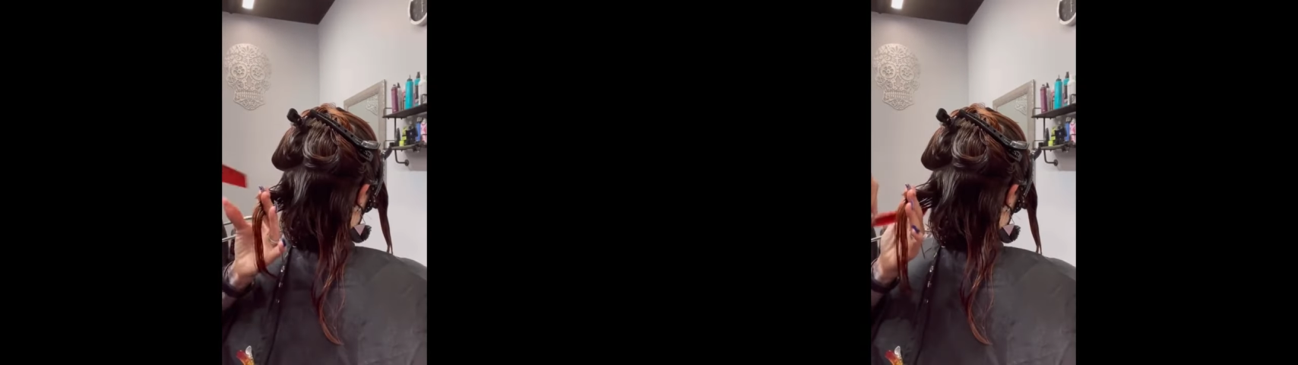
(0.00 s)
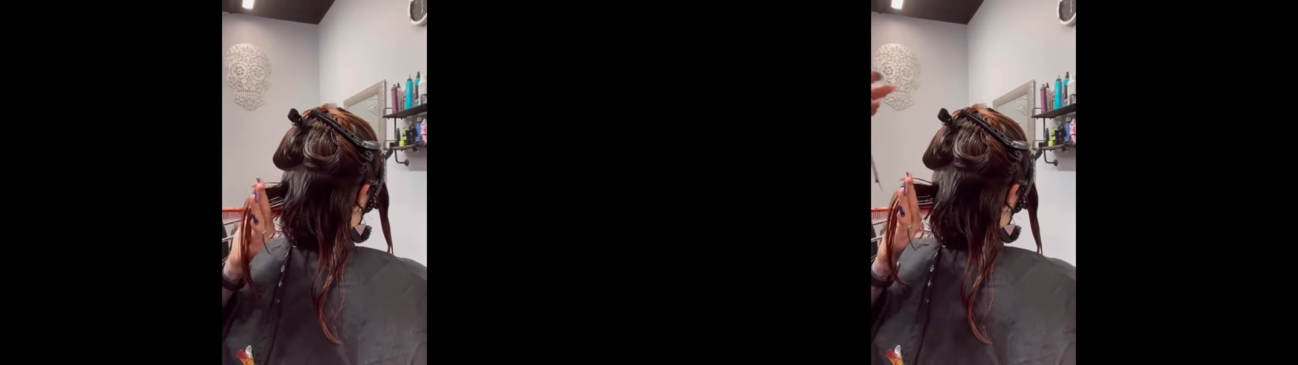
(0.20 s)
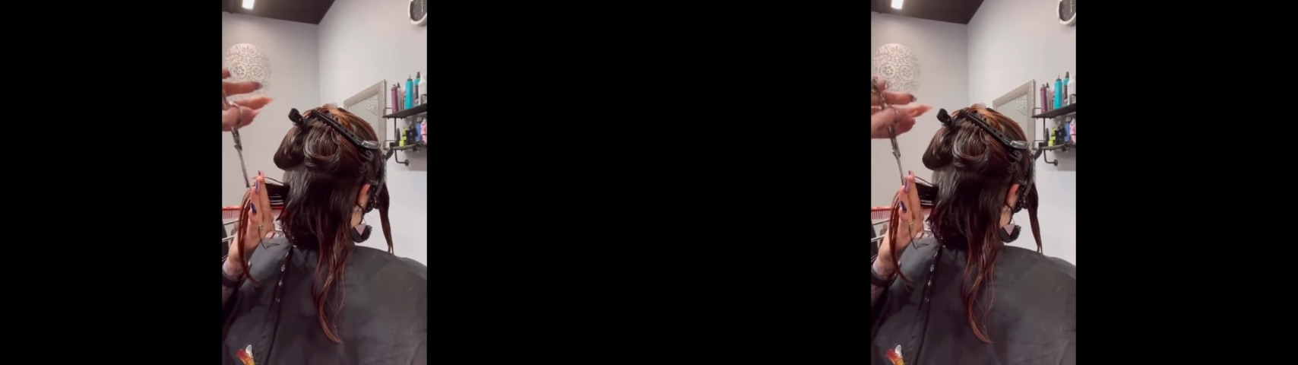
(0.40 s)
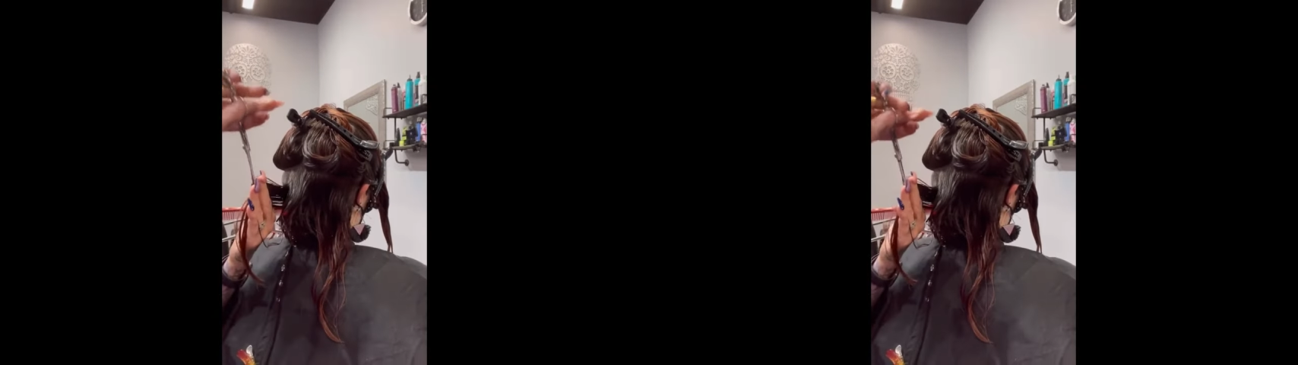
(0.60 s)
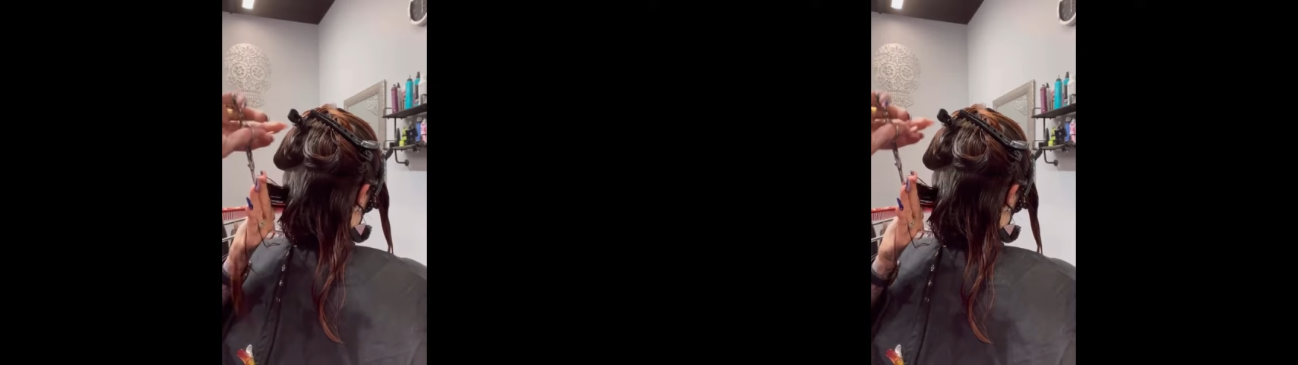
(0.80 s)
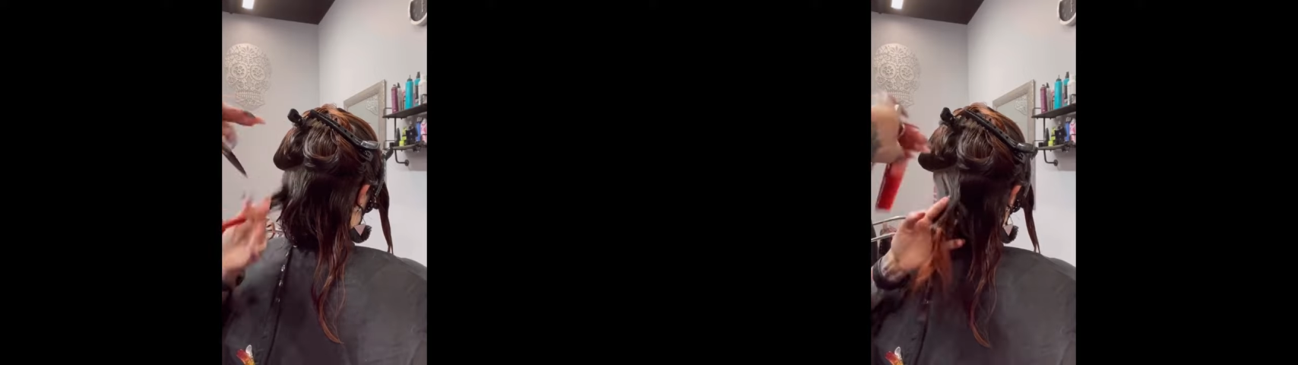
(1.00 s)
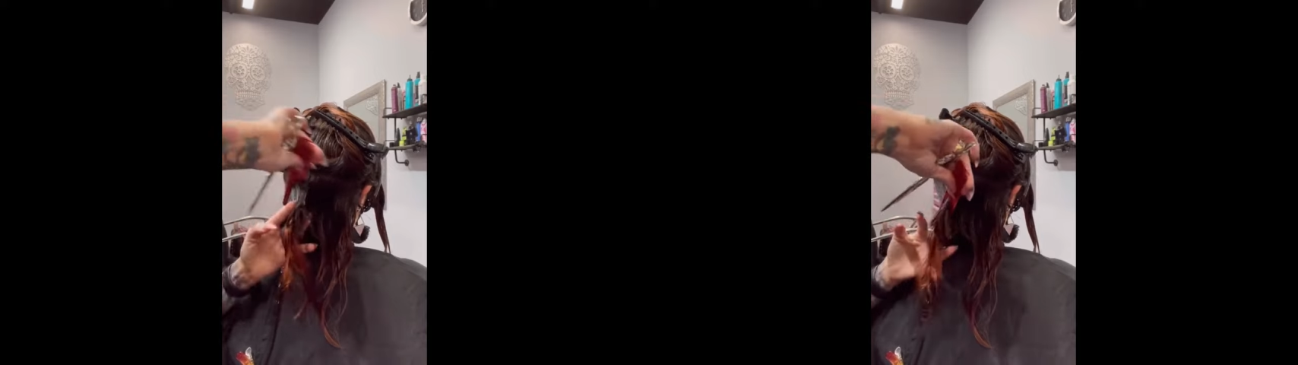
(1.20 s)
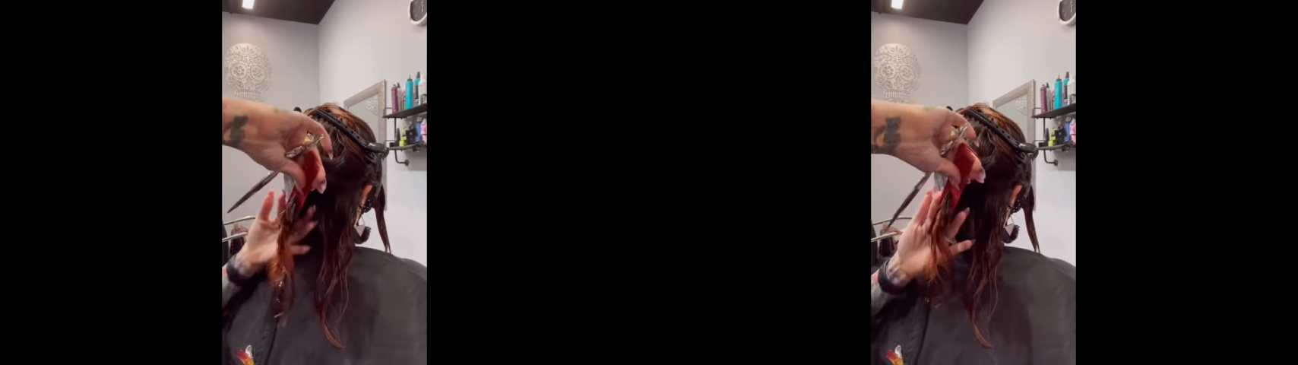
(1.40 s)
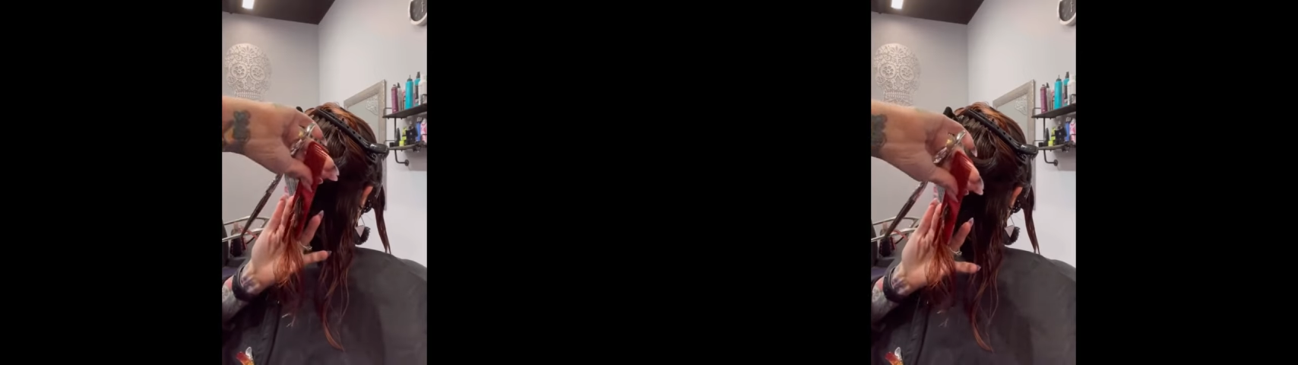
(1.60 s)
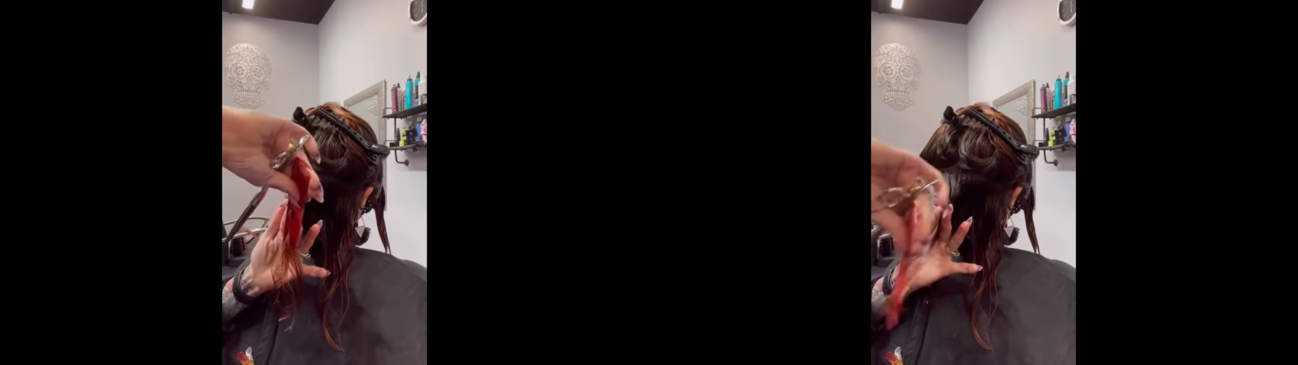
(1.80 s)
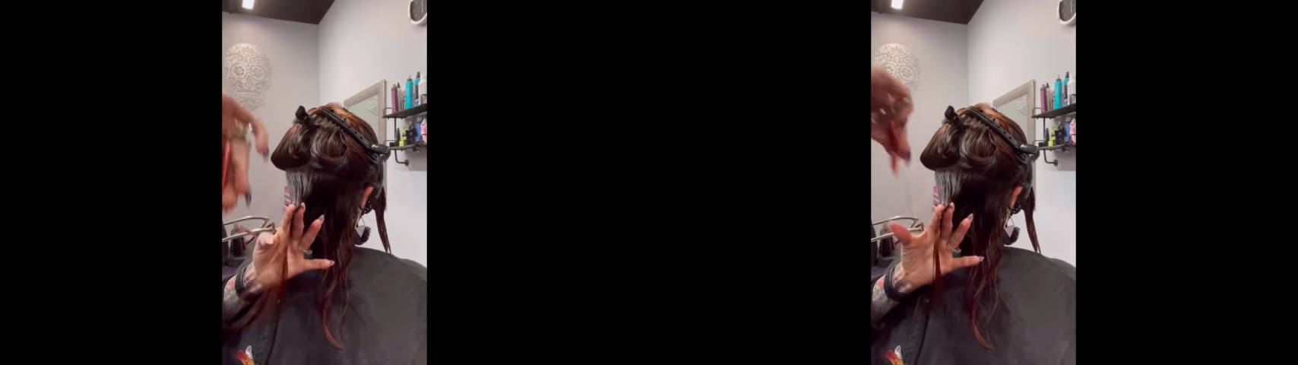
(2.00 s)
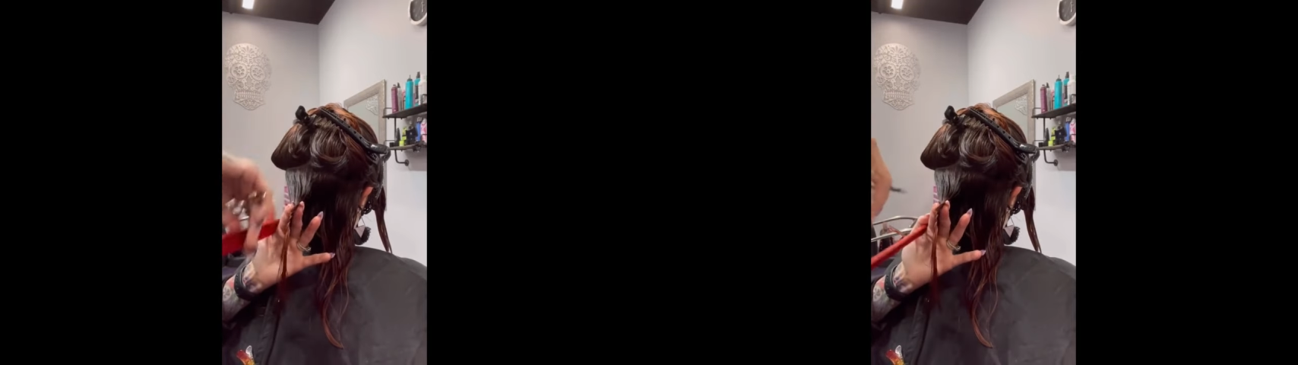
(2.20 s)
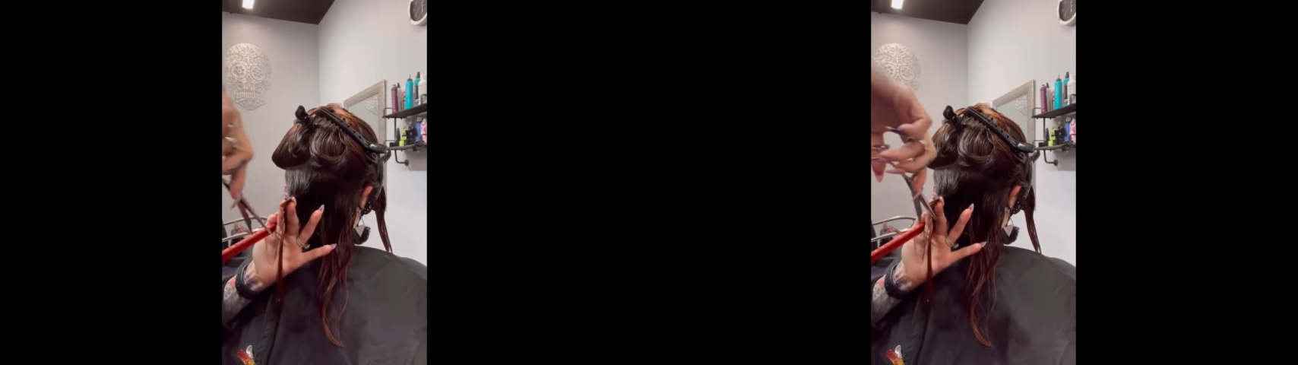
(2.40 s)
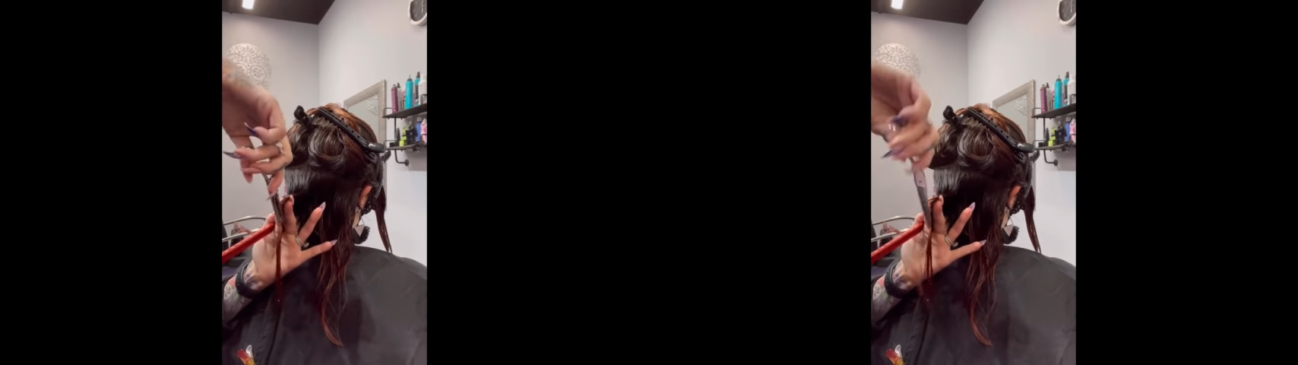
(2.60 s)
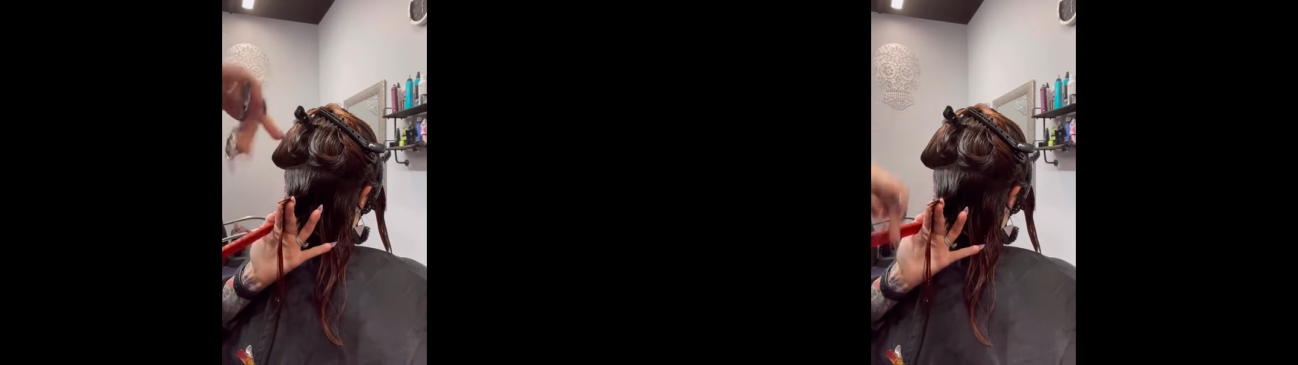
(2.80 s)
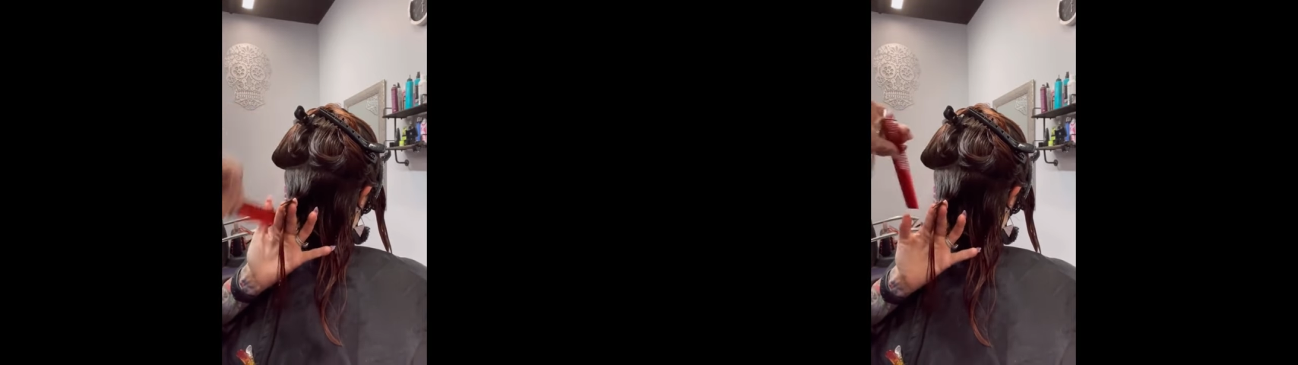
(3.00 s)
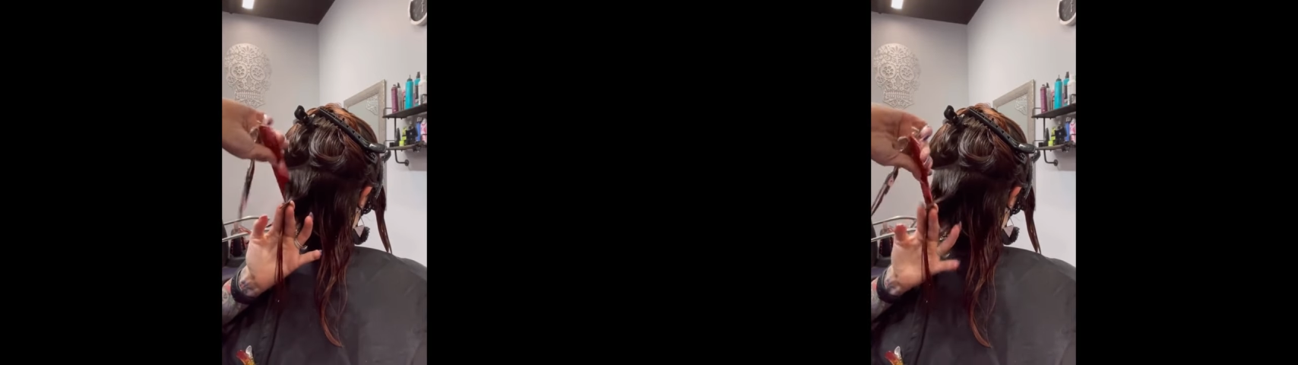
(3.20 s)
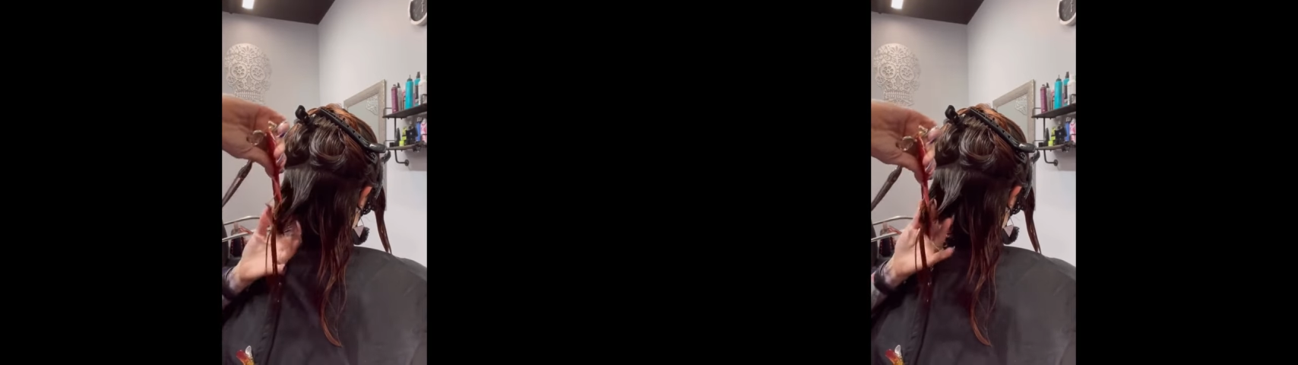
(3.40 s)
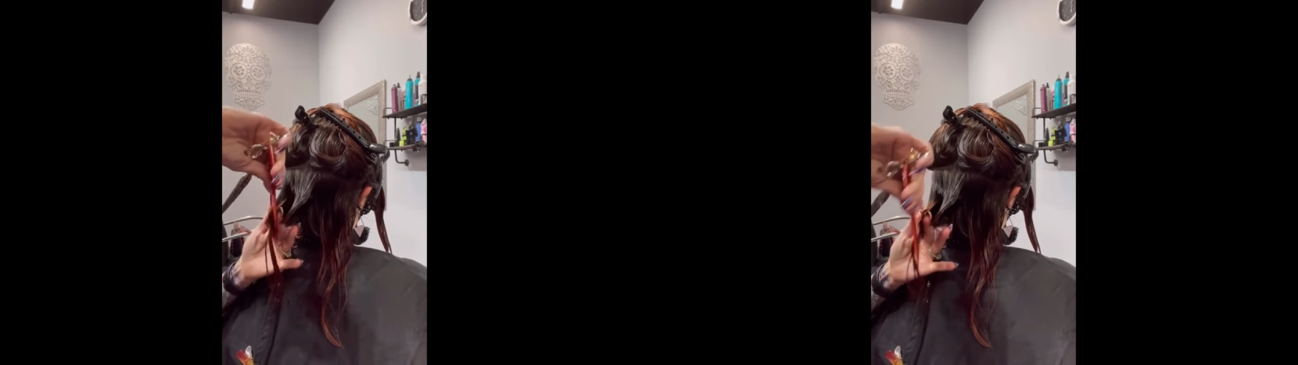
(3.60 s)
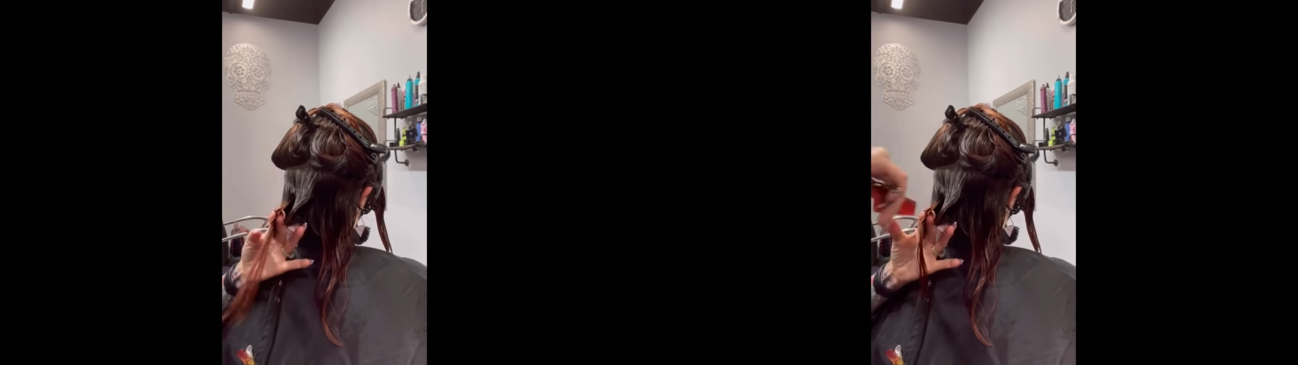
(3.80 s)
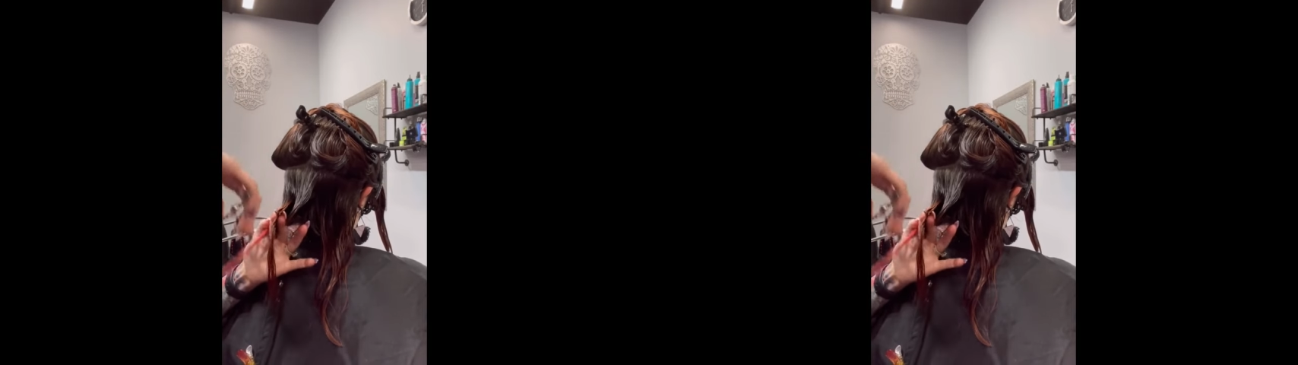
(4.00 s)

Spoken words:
Nobody's mouth can be seen.